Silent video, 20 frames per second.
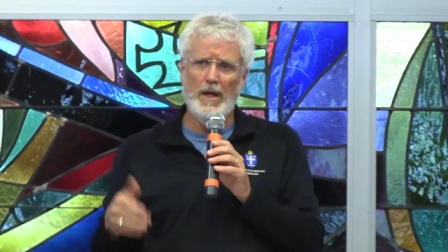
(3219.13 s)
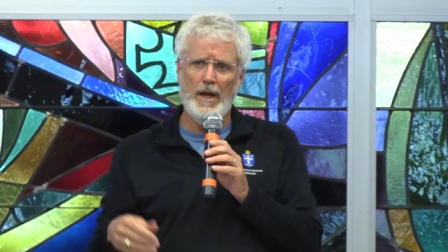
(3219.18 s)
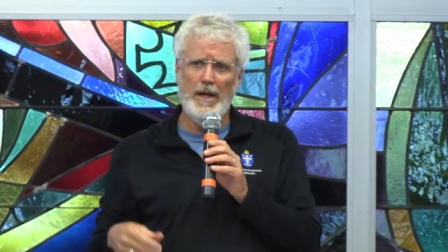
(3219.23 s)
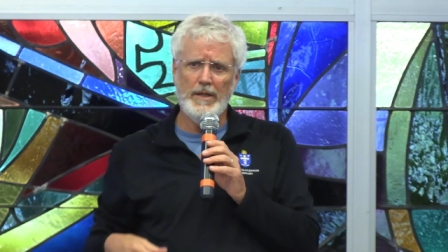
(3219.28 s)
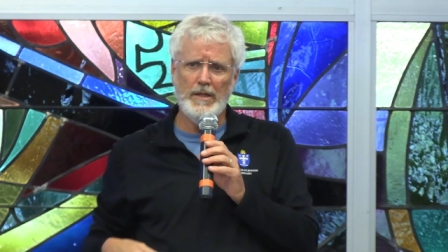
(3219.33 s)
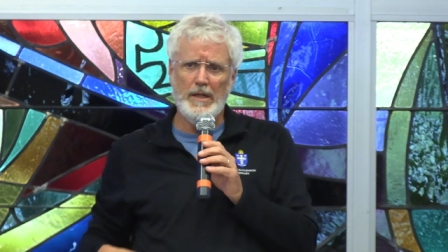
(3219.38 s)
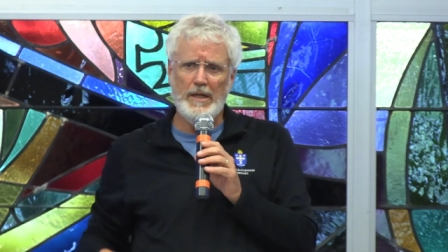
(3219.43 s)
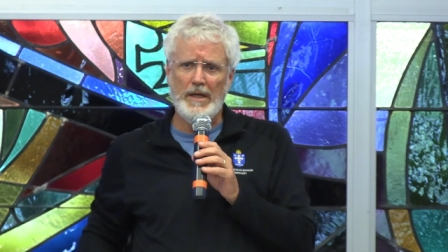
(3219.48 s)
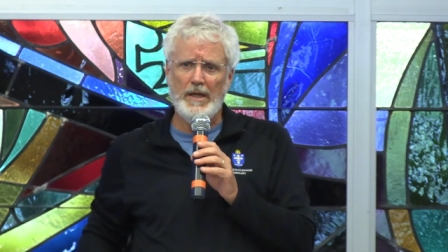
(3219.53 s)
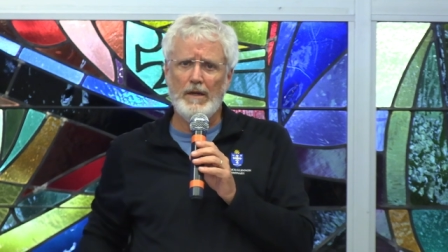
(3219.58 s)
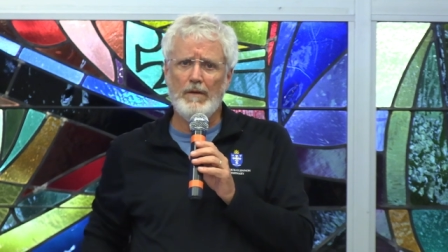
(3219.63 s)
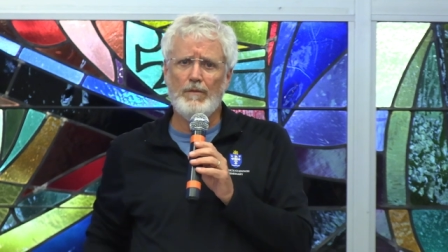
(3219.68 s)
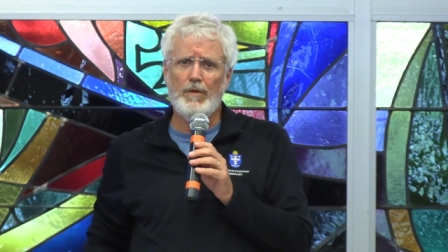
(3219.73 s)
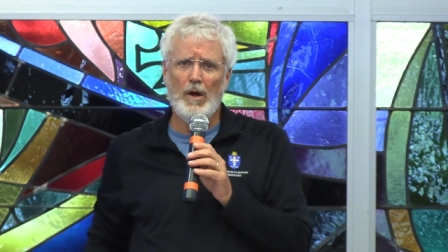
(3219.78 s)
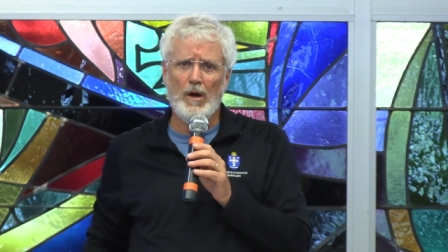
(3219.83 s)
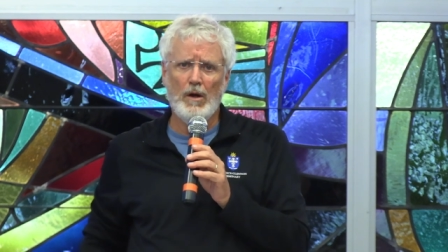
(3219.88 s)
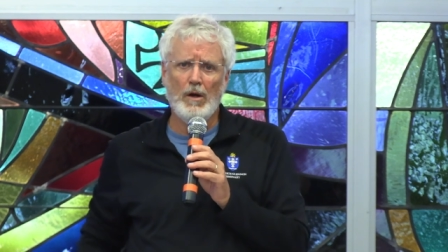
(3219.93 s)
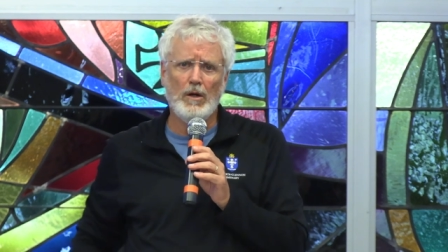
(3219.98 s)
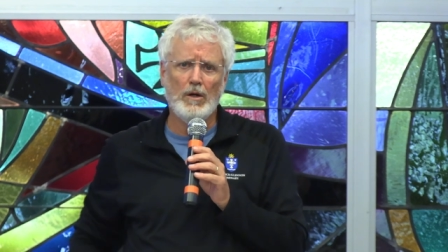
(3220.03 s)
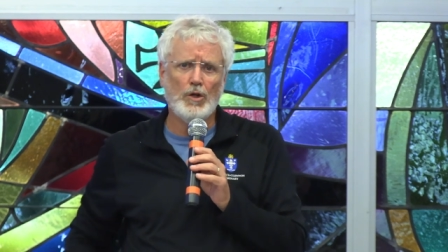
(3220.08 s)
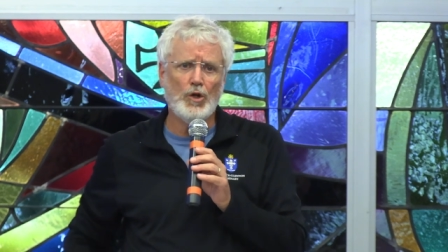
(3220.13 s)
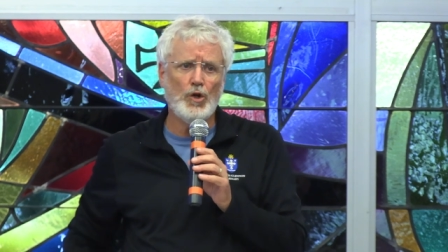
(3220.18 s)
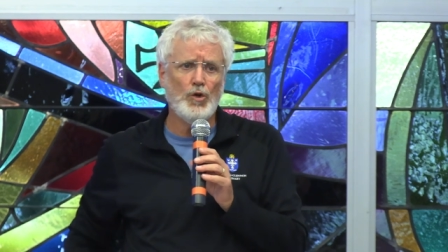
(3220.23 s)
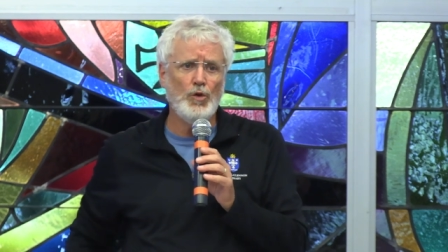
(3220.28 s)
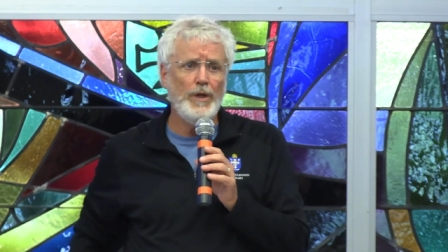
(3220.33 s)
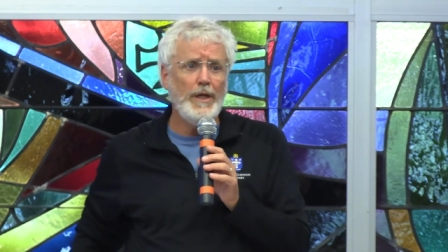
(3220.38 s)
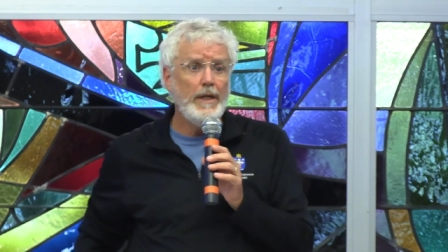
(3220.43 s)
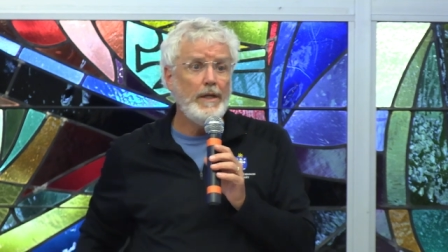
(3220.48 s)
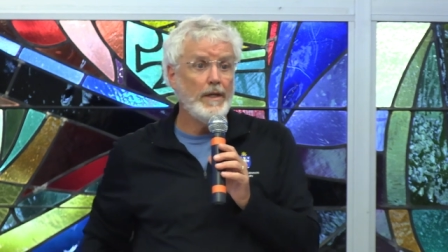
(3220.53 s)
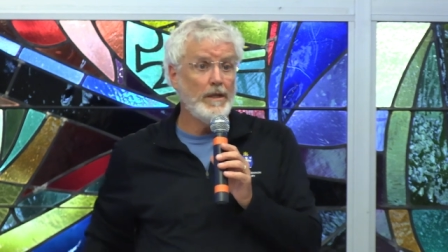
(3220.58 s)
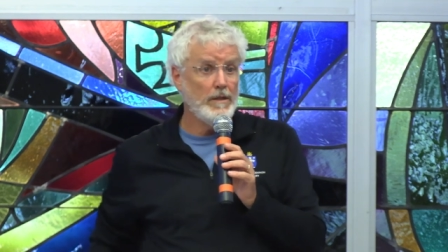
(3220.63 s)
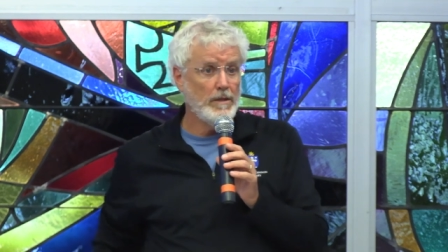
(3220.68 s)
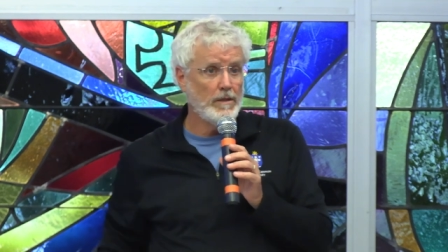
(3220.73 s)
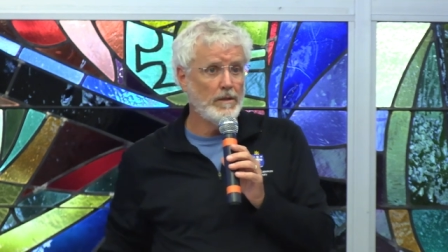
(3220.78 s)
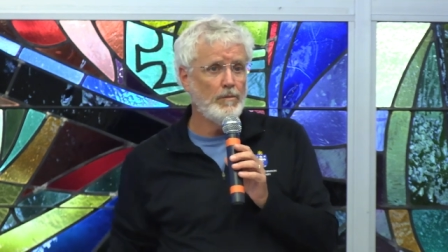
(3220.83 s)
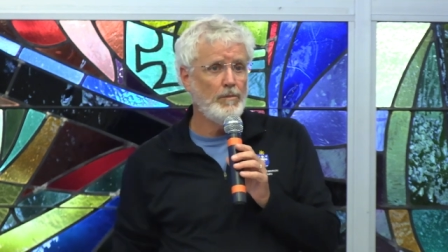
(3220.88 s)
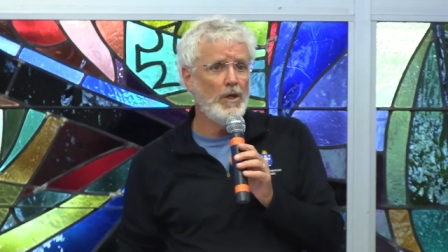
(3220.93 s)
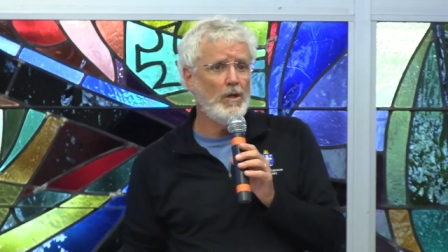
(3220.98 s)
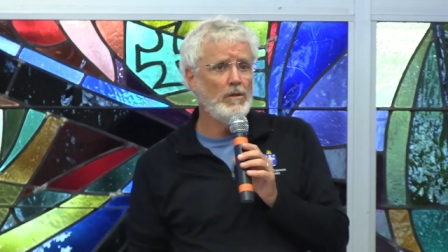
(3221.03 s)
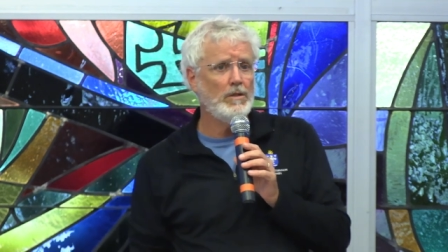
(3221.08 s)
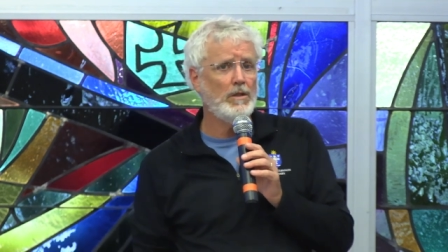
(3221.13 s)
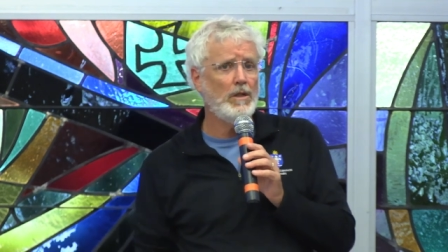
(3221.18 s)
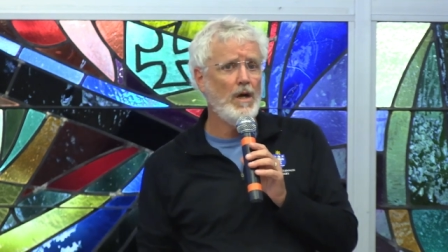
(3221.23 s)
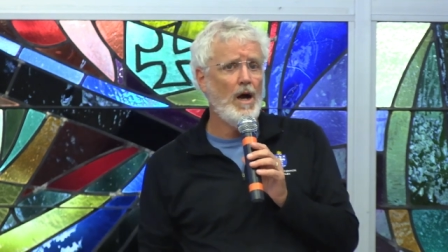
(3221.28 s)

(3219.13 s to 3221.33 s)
and give her credence because